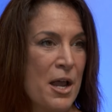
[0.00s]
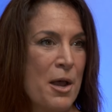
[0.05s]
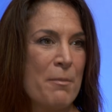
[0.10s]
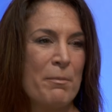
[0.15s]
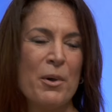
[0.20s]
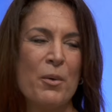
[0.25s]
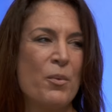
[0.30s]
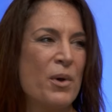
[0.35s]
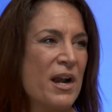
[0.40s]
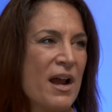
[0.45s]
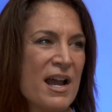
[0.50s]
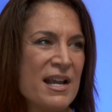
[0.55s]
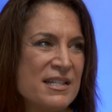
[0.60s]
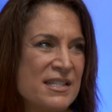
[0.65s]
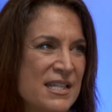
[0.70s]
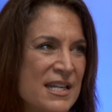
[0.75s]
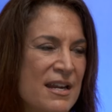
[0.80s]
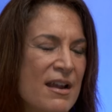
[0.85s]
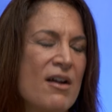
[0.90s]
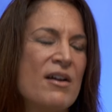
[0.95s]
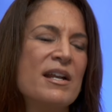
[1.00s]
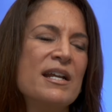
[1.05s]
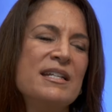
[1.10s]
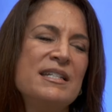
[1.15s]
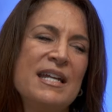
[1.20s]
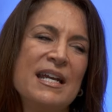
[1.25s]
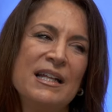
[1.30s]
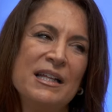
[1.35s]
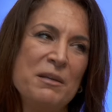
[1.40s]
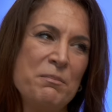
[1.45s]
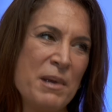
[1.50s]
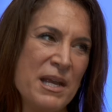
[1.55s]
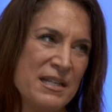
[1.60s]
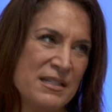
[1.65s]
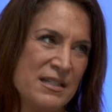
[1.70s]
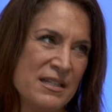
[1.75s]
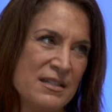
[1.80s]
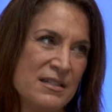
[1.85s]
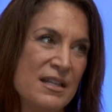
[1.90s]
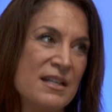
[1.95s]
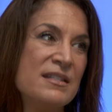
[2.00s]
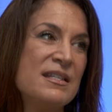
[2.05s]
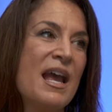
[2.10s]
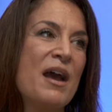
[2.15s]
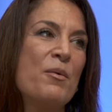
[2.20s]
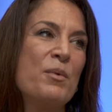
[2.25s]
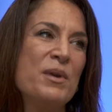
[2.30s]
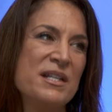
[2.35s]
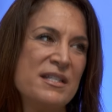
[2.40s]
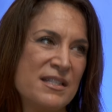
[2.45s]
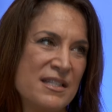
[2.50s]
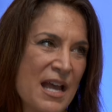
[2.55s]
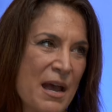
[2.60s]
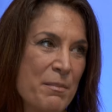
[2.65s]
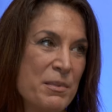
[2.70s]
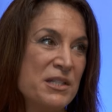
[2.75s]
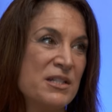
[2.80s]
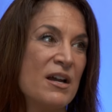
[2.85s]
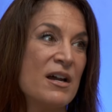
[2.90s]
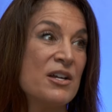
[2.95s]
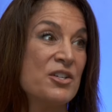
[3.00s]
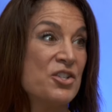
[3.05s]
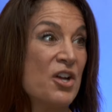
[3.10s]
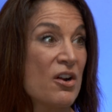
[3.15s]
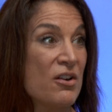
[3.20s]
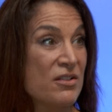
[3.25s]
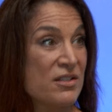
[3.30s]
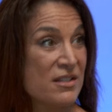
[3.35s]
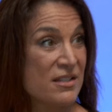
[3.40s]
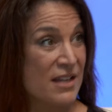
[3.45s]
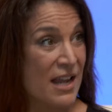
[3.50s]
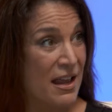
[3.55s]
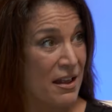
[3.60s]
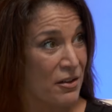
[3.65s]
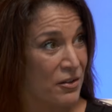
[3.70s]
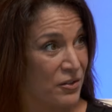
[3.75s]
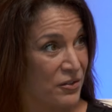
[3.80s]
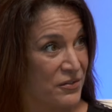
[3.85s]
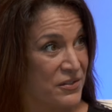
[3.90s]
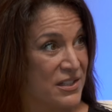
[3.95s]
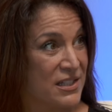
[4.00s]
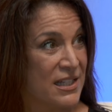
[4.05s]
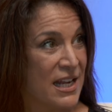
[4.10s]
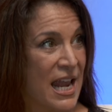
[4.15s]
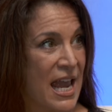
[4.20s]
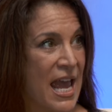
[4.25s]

but what I see on a daily basis is how we sabotage ourselves.